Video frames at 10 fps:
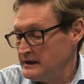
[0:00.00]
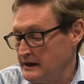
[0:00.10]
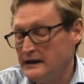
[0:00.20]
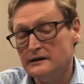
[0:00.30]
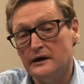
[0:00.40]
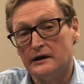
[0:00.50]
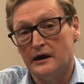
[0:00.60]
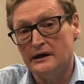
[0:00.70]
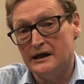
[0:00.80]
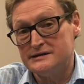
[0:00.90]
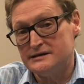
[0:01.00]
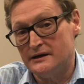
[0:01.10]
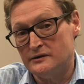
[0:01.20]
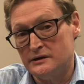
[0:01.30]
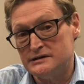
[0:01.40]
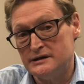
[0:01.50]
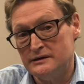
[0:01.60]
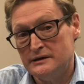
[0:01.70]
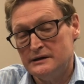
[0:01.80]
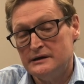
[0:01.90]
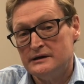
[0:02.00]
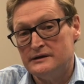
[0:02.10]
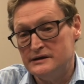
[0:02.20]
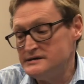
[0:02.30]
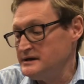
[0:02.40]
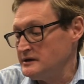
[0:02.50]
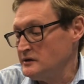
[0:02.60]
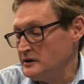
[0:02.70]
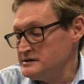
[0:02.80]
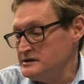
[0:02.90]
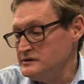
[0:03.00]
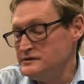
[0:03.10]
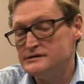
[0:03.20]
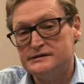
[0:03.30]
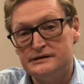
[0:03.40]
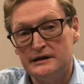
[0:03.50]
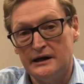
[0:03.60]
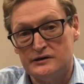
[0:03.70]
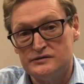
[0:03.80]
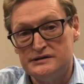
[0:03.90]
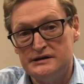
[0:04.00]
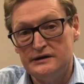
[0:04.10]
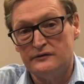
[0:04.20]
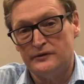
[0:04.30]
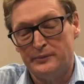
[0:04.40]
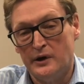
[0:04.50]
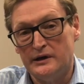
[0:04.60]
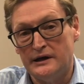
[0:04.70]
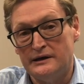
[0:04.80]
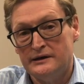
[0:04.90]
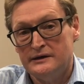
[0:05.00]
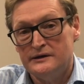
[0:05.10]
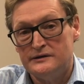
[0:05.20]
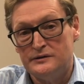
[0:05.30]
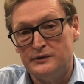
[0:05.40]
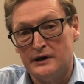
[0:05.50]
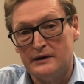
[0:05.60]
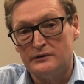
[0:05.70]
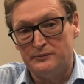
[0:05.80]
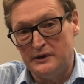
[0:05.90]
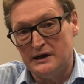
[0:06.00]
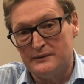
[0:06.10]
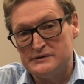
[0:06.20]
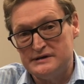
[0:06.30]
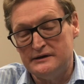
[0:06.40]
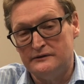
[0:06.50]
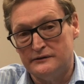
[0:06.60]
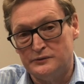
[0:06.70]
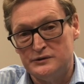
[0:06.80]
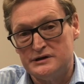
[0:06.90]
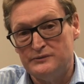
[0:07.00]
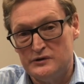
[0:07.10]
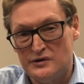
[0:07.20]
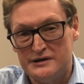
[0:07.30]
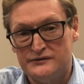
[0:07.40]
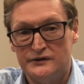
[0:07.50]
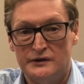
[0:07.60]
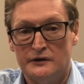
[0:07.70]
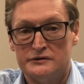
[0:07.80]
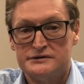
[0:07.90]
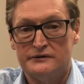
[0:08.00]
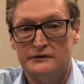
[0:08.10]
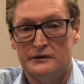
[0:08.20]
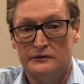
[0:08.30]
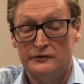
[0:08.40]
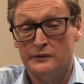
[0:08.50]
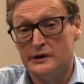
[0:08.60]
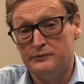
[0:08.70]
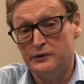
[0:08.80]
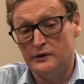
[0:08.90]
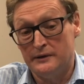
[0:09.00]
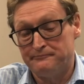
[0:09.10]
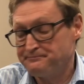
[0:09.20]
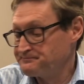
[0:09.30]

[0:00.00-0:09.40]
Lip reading: And unlike eye gaze technology, this technology uses the electricity of the body to be able to pick up signals which can be transferred along to a computer.